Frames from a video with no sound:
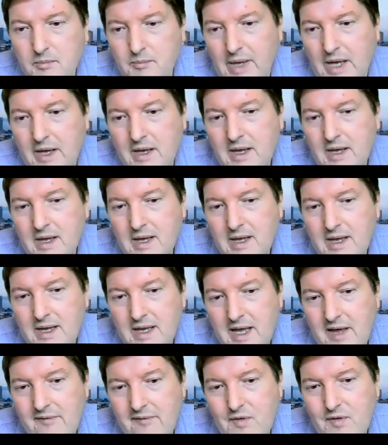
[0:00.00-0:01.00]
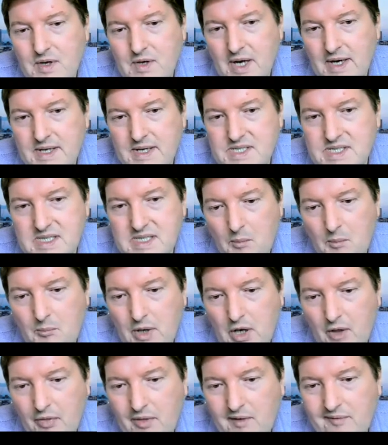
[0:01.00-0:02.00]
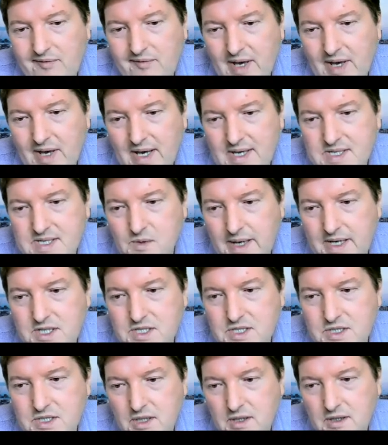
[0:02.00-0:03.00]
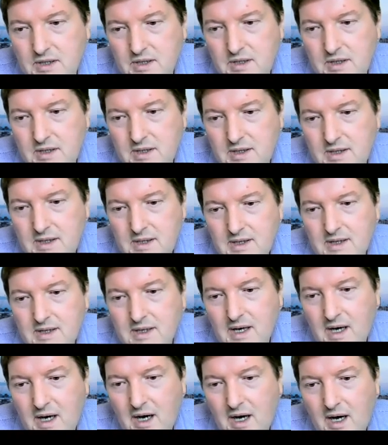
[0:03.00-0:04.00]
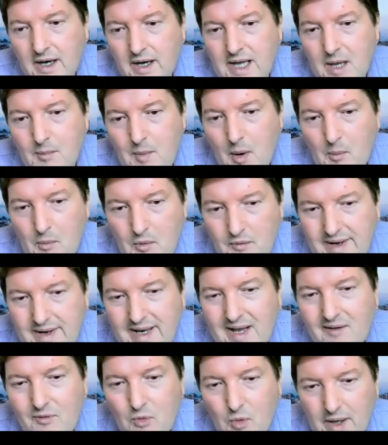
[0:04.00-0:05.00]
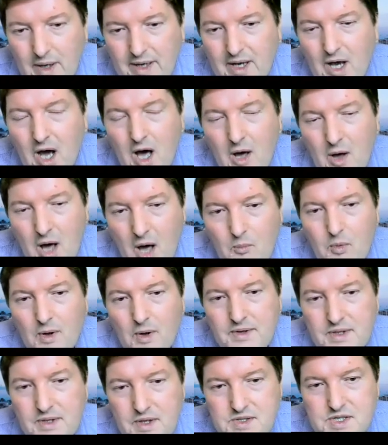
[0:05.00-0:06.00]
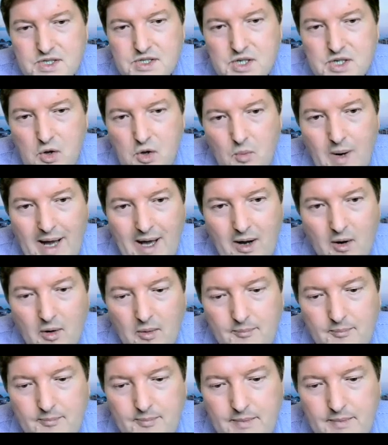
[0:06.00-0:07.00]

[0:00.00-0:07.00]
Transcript: But if you kind of stumble on the first question, I'll come up with another one. I want you to do well,